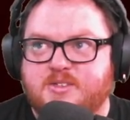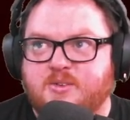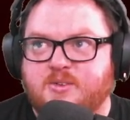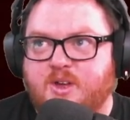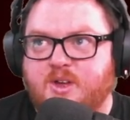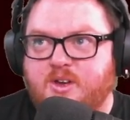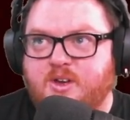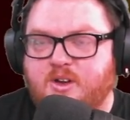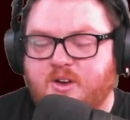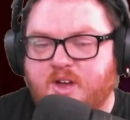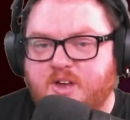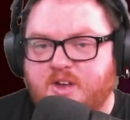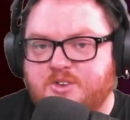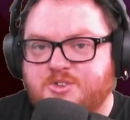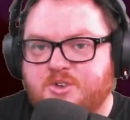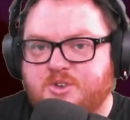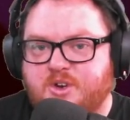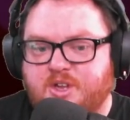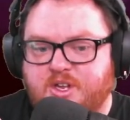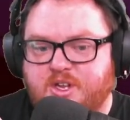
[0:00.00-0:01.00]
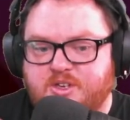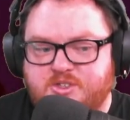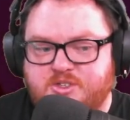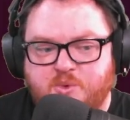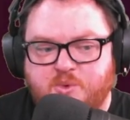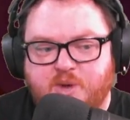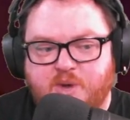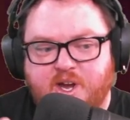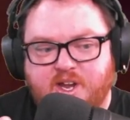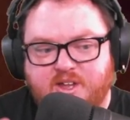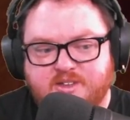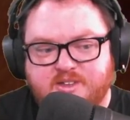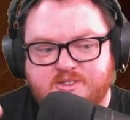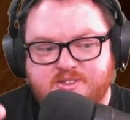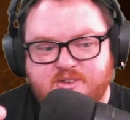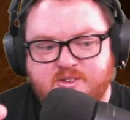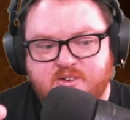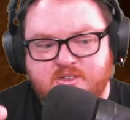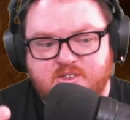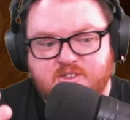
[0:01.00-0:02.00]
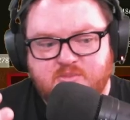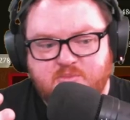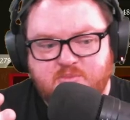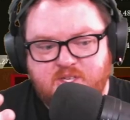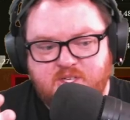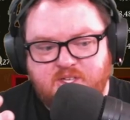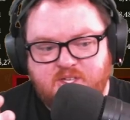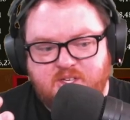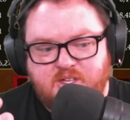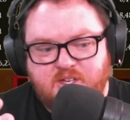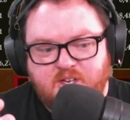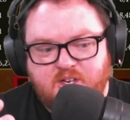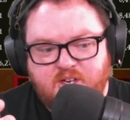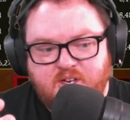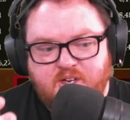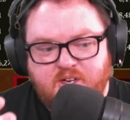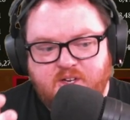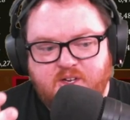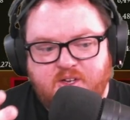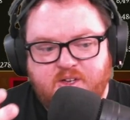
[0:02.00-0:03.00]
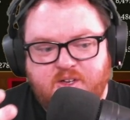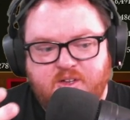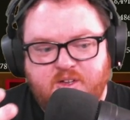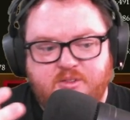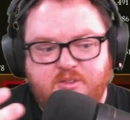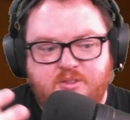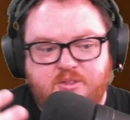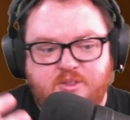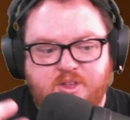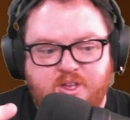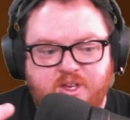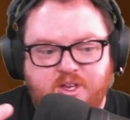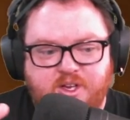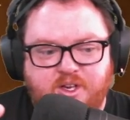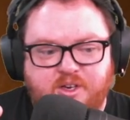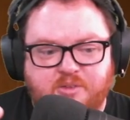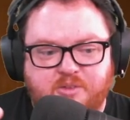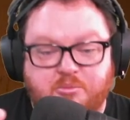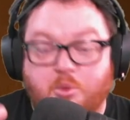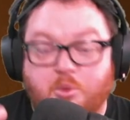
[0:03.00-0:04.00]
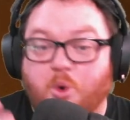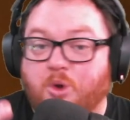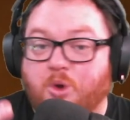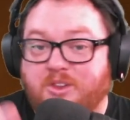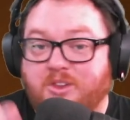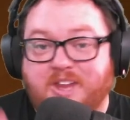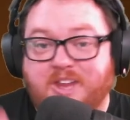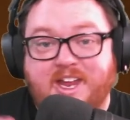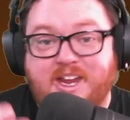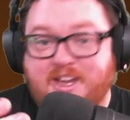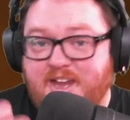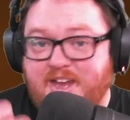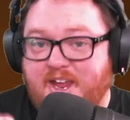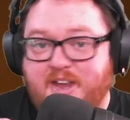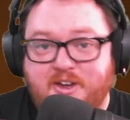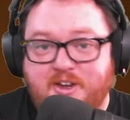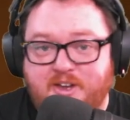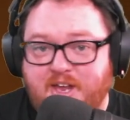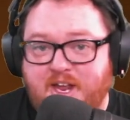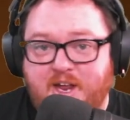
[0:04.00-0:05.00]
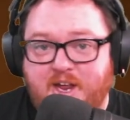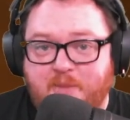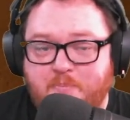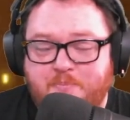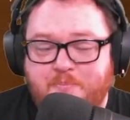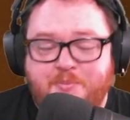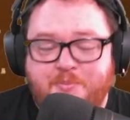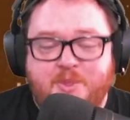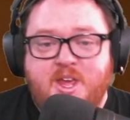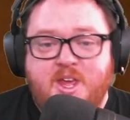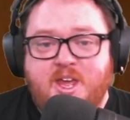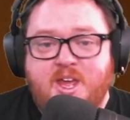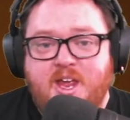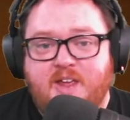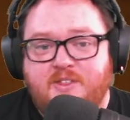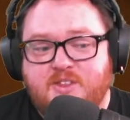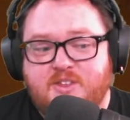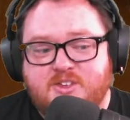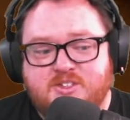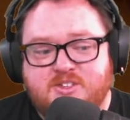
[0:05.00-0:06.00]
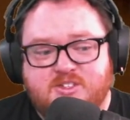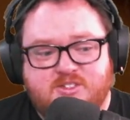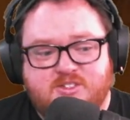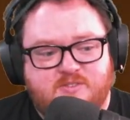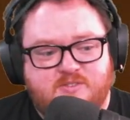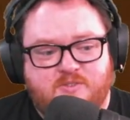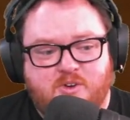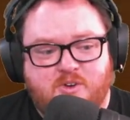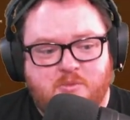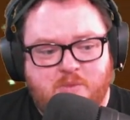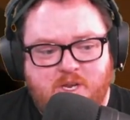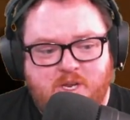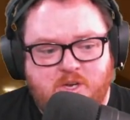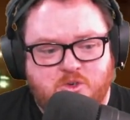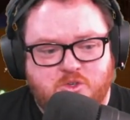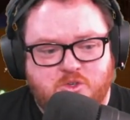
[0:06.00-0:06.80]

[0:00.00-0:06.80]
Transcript: Okay, you're kind of starting into what I consider to be the more late end game. And this, for me, usually